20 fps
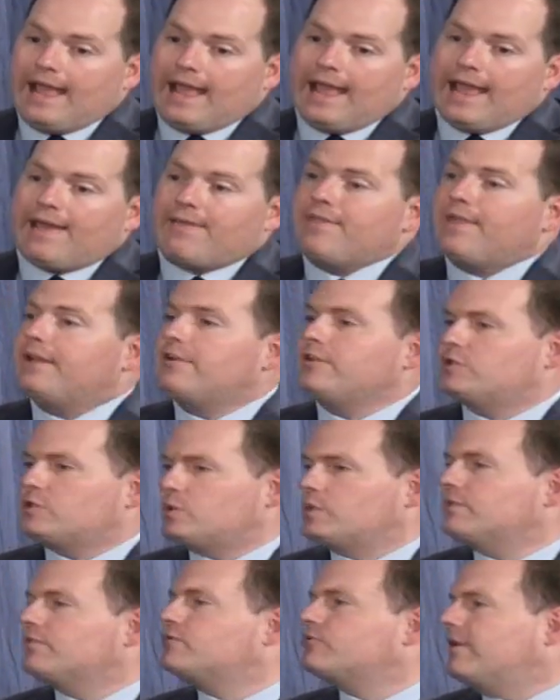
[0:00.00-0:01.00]
and then to
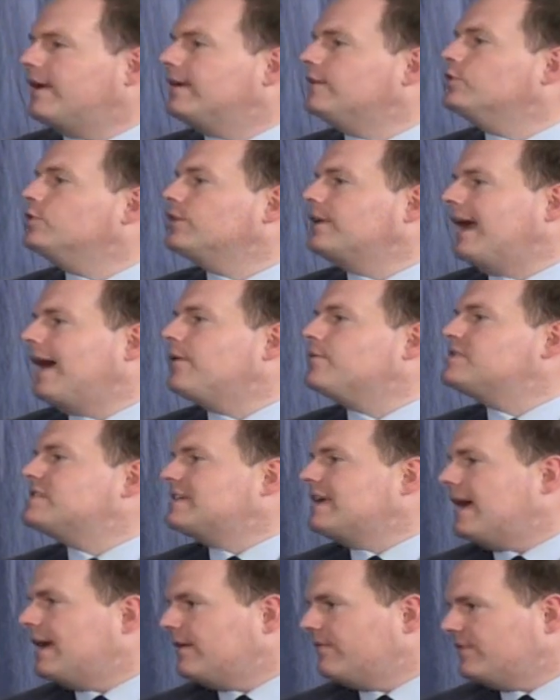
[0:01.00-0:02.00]
sort of try to look
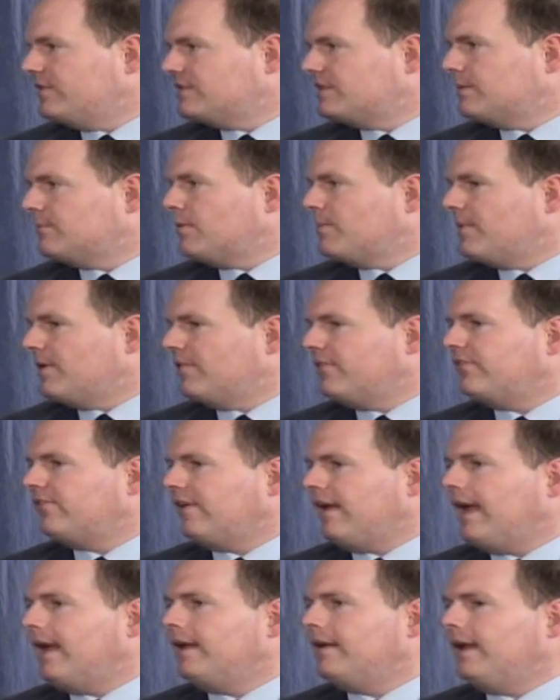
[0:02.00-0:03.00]
outside of the summer months
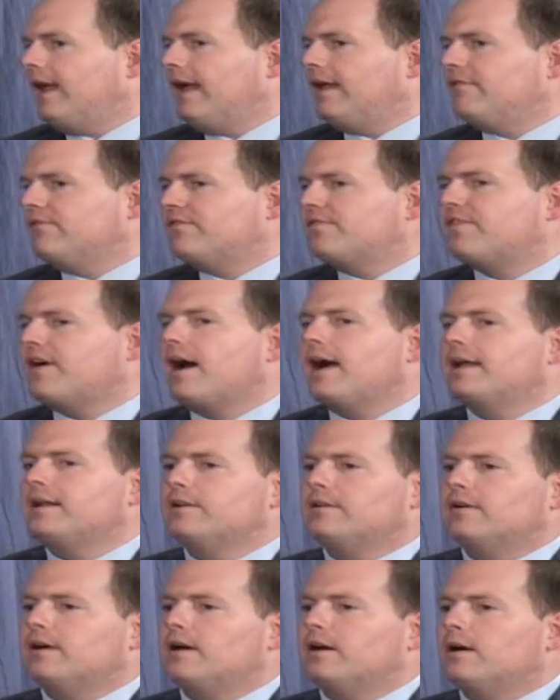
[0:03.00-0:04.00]
and
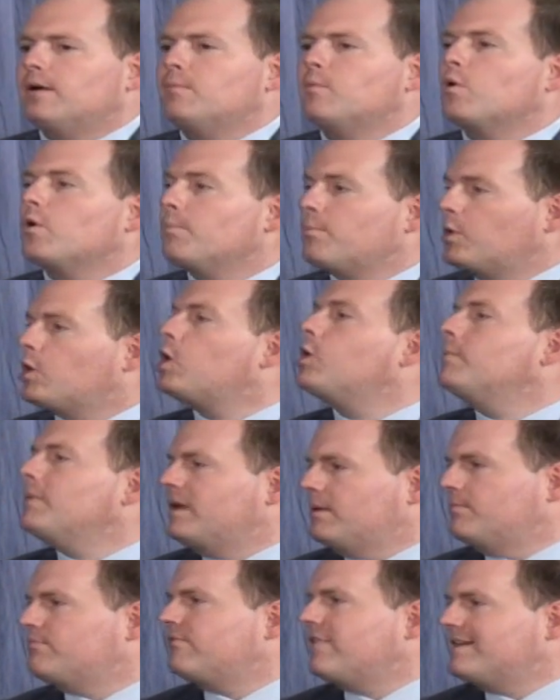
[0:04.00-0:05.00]
find a more
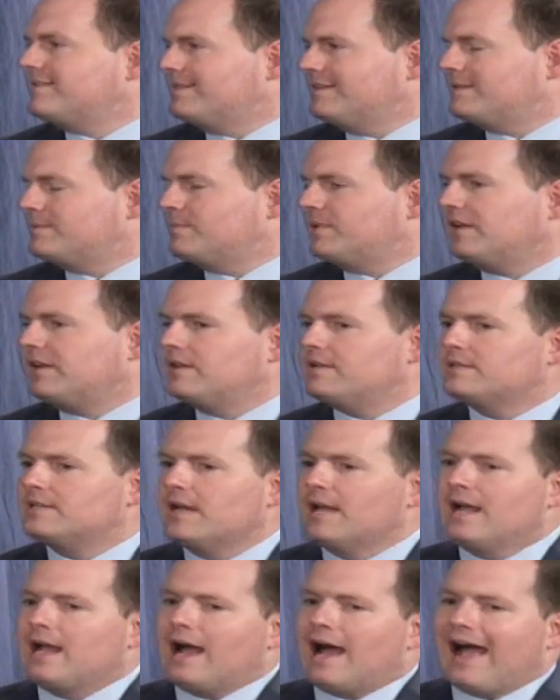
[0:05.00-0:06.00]
permanent presence, because
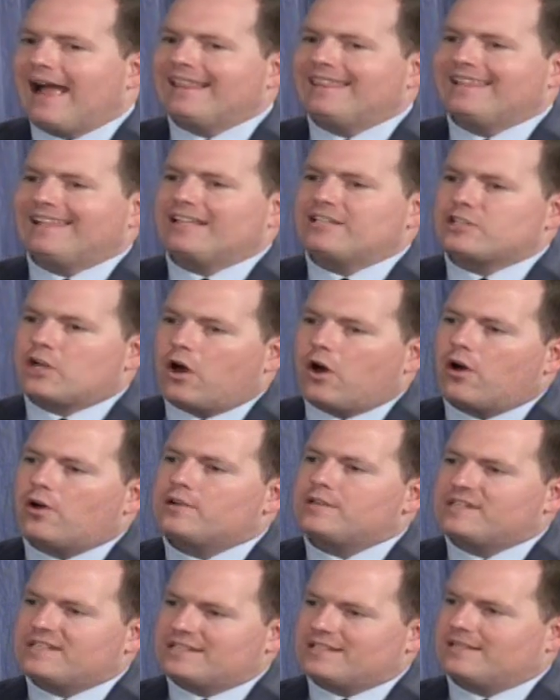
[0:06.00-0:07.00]
I think it's
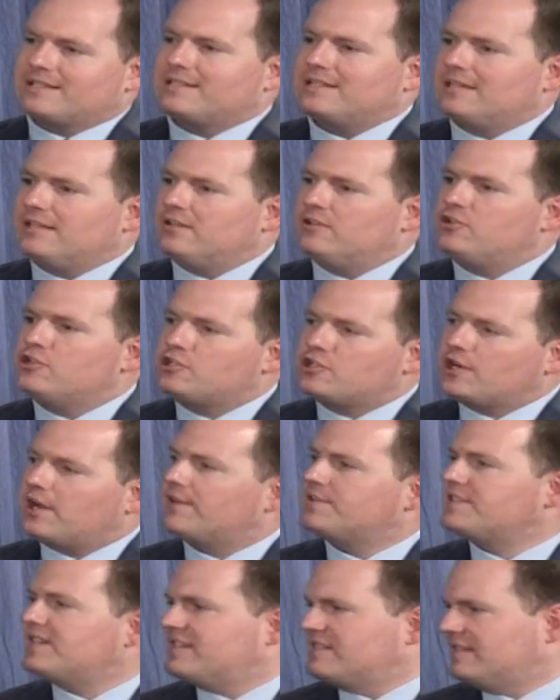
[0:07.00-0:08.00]
hard to succeed
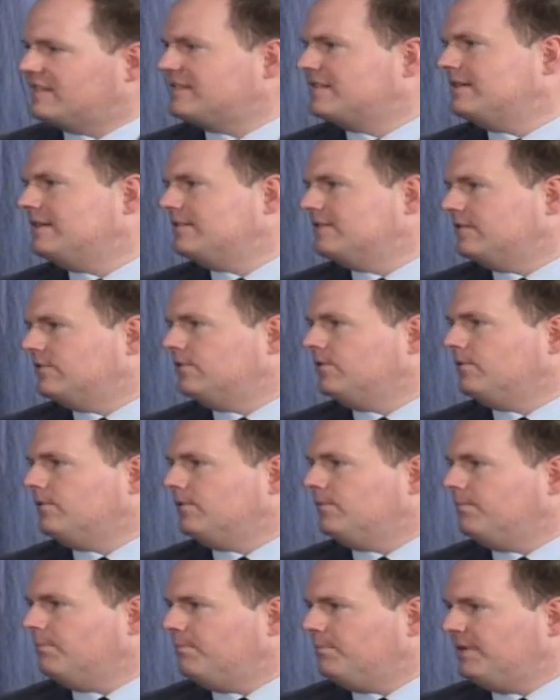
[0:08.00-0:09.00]
just as a
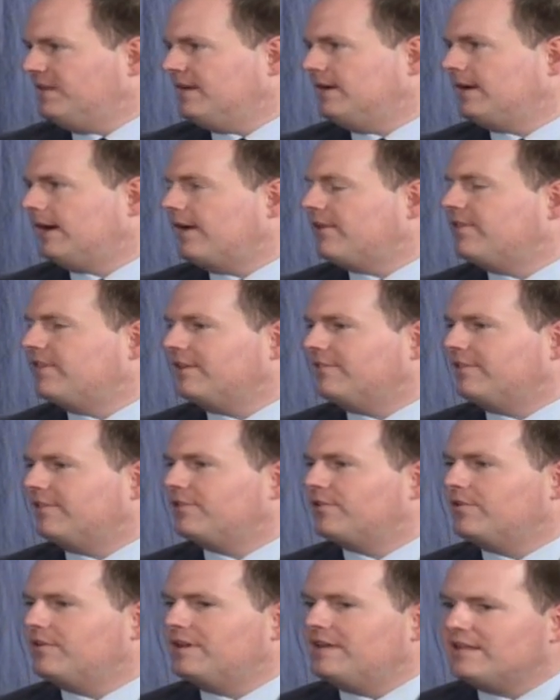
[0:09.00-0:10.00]
seasonal being. I think that
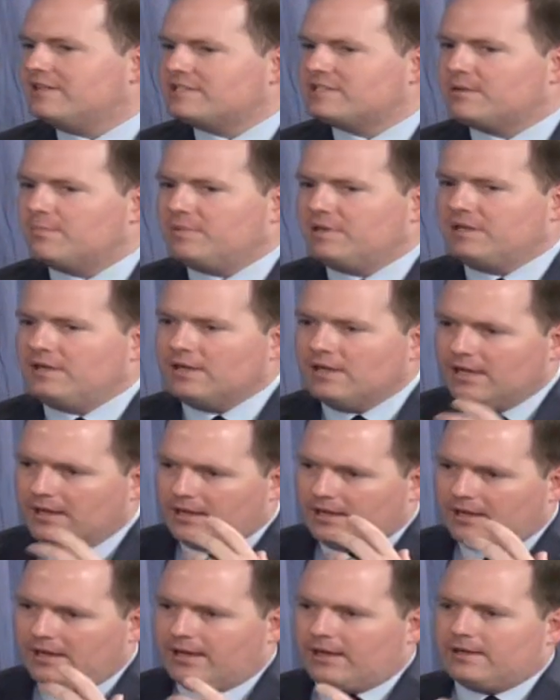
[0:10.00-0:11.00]
there needs to be,
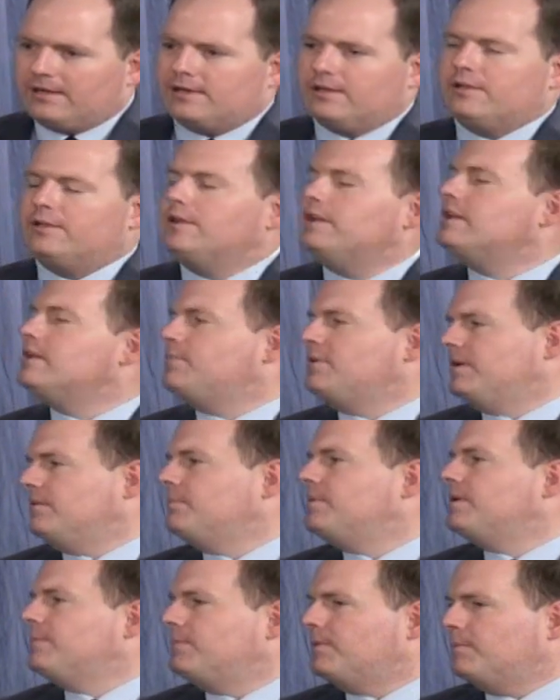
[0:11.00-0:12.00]
you need to be
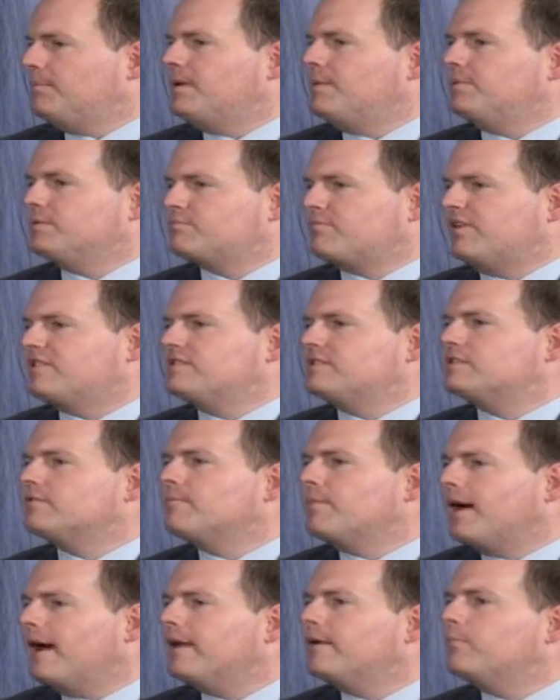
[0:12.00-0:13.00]
in the people's presence
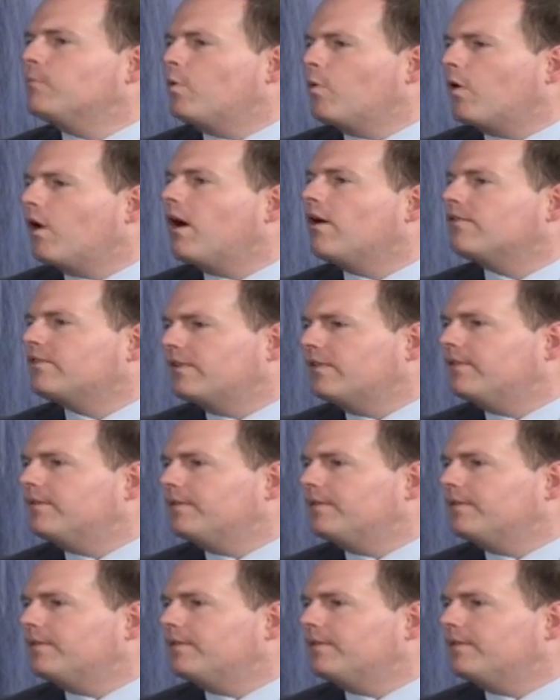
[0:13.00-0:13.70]
of mind more often.